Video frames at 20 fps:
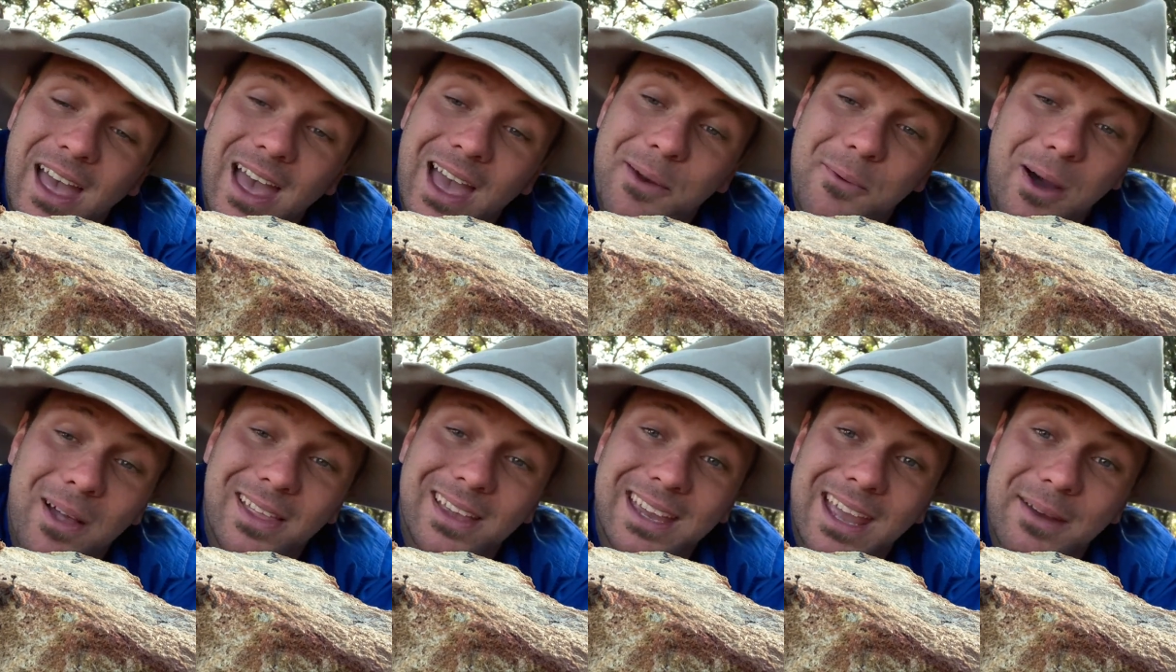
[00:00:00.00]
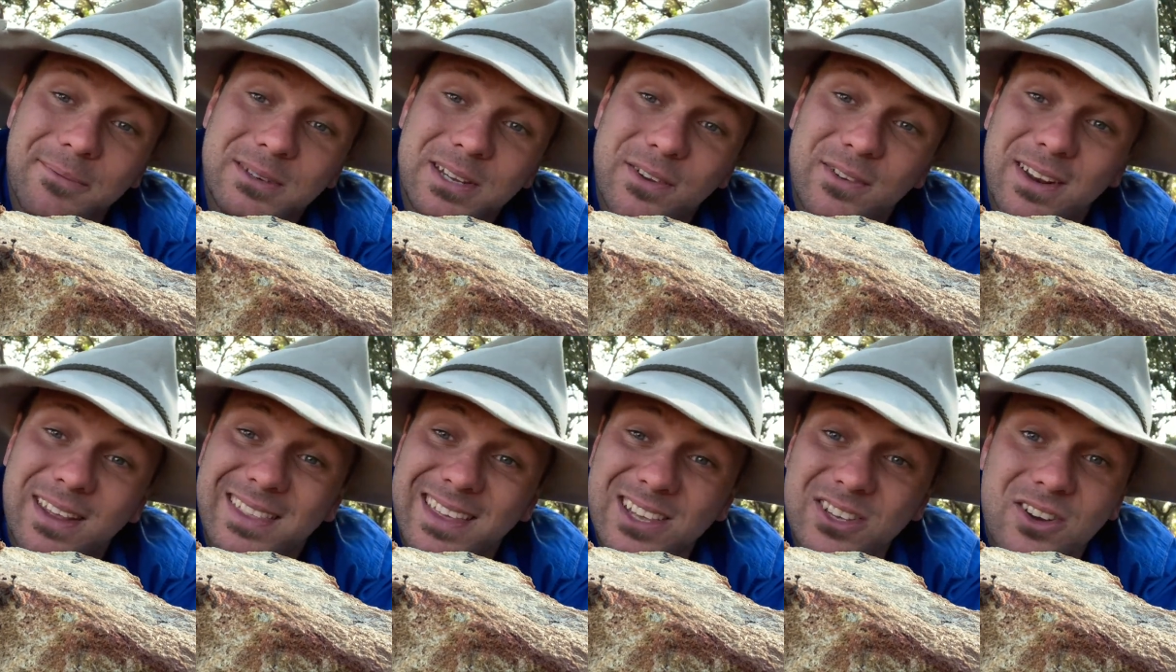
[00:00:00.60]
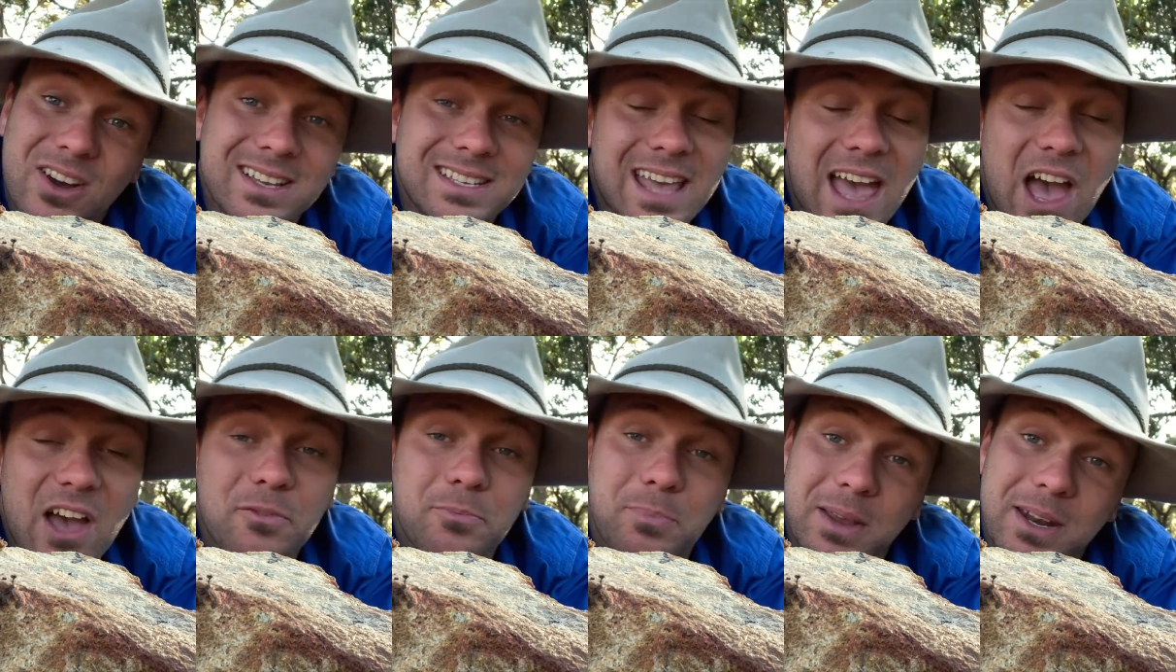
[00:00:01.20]
And while in captivity, these guys
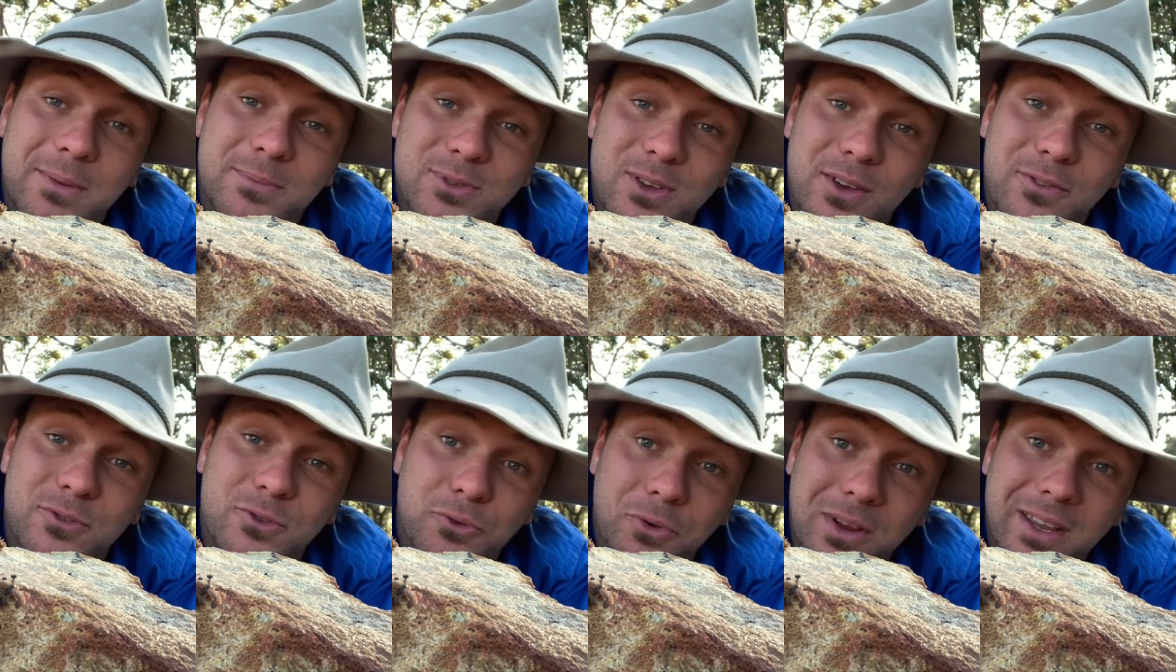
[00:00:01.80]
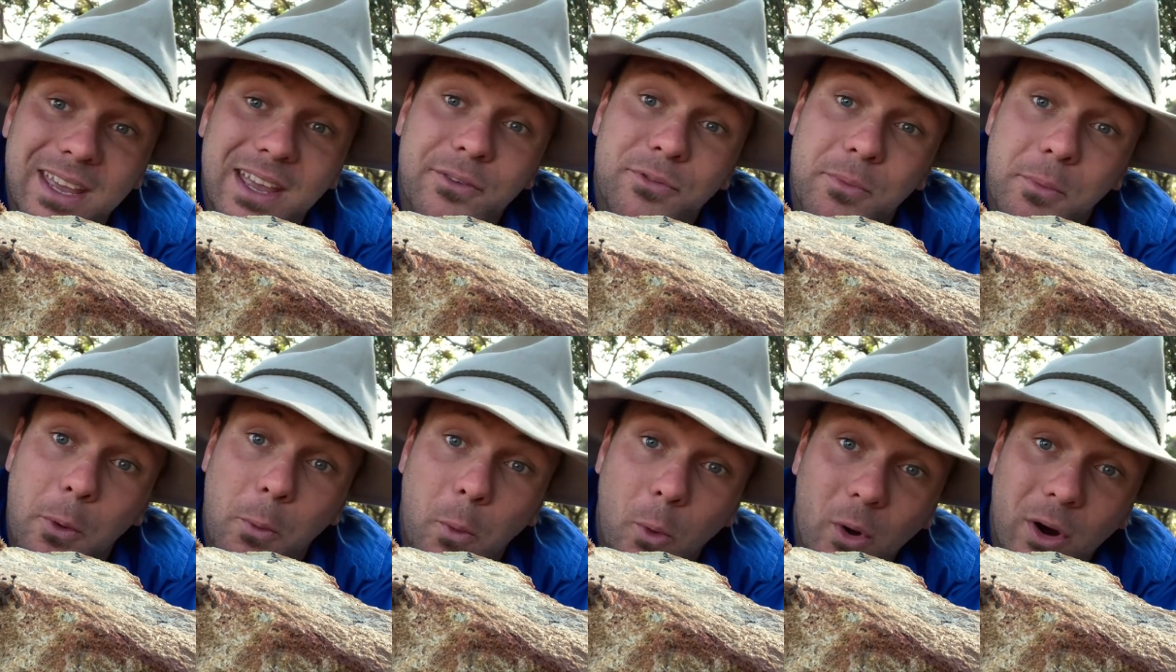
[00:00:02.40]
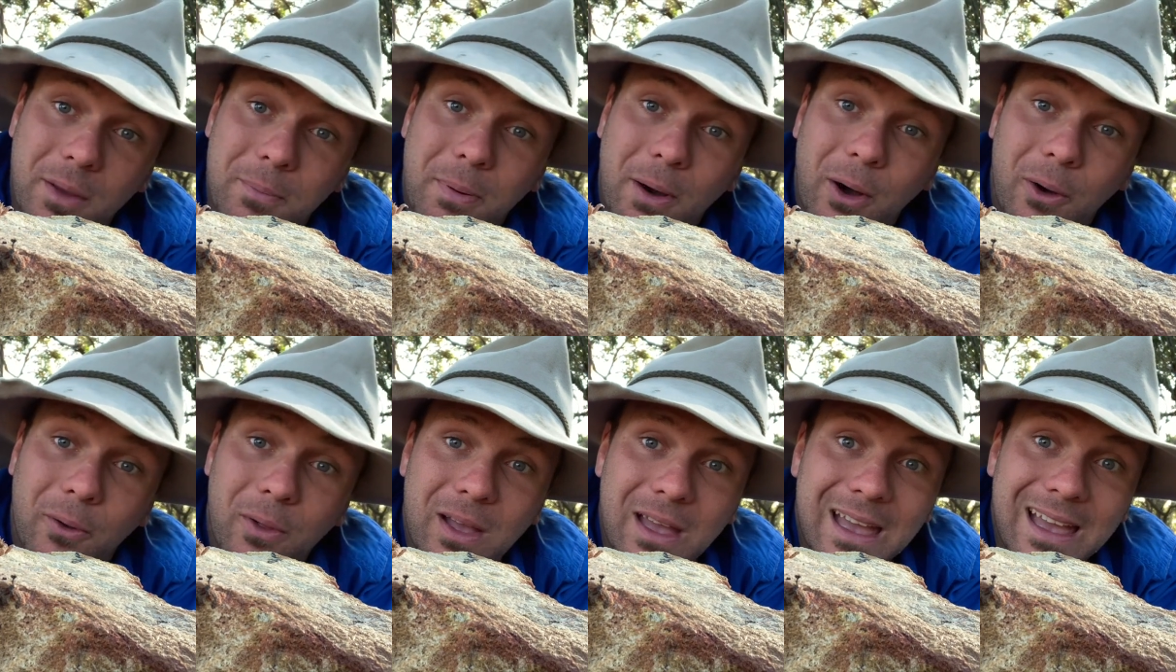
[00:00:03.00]
have been observed drinking from a water
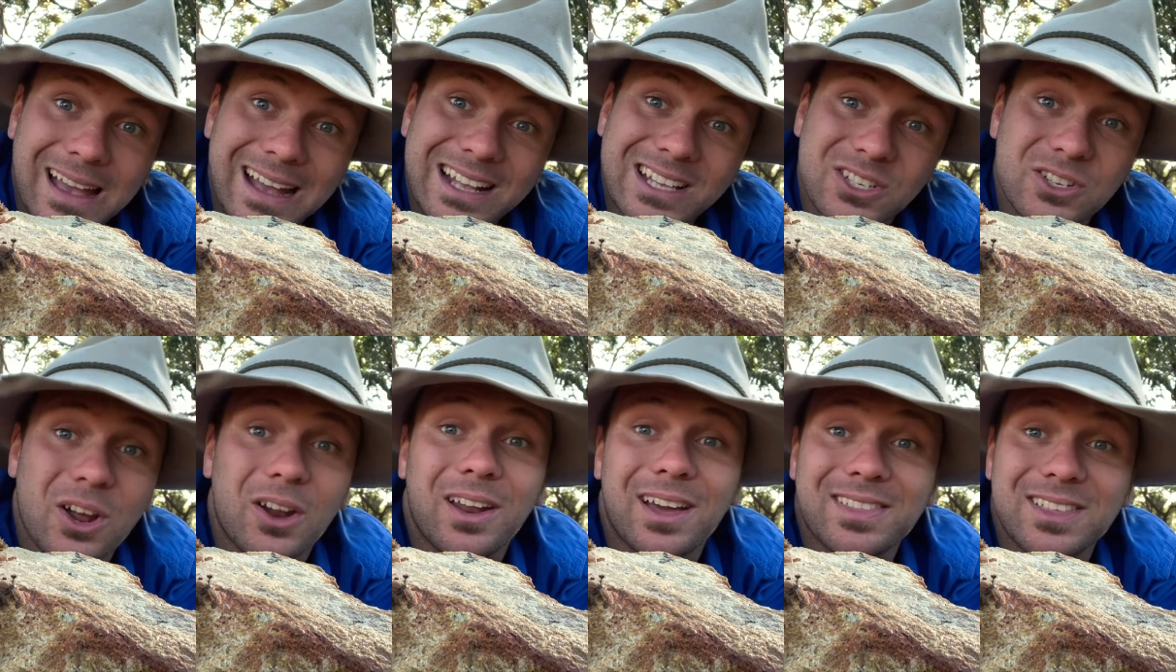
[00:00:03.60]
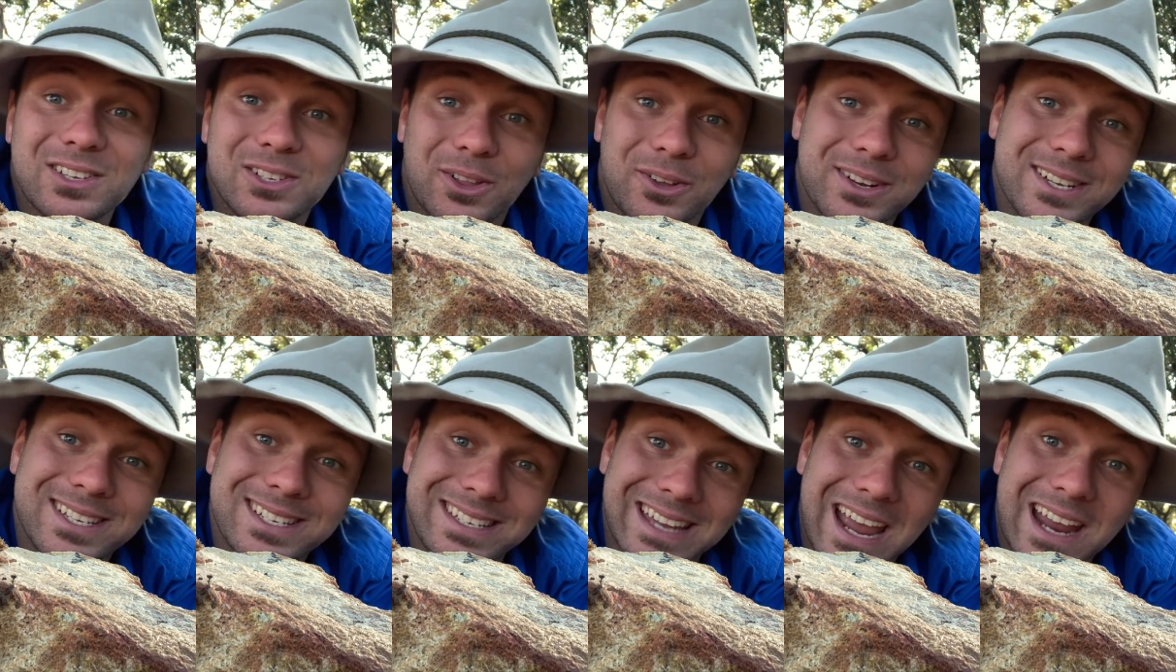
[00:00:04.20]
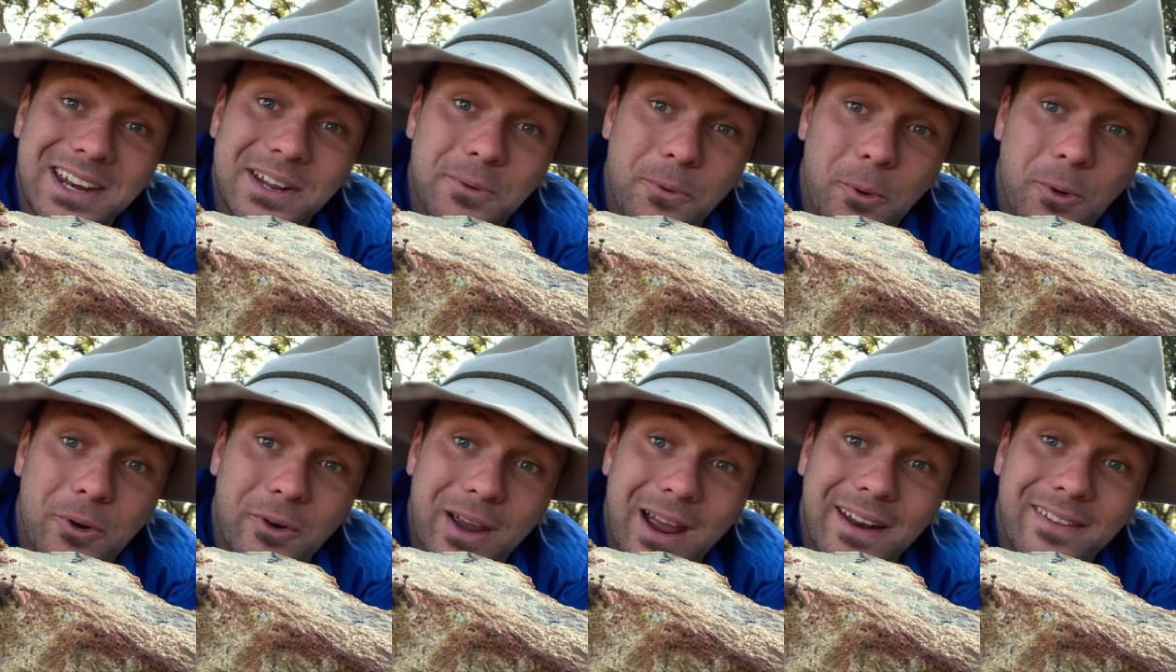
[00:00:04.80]
bowl, it's not like there's a lot of standing
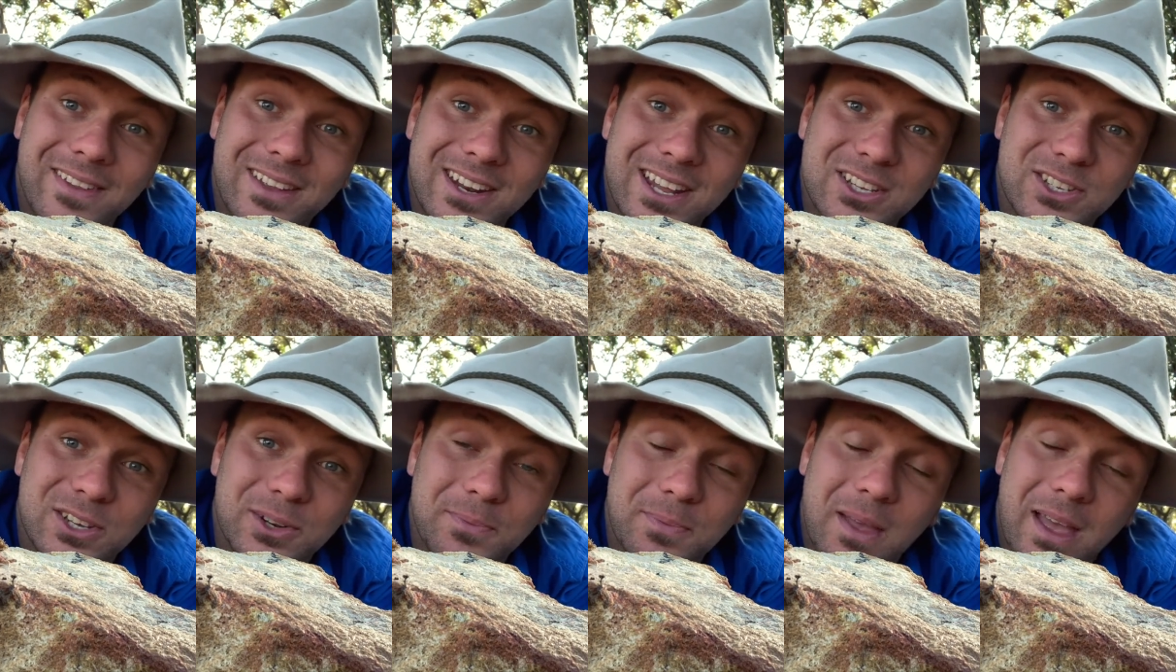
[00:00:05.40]
water out in the desert.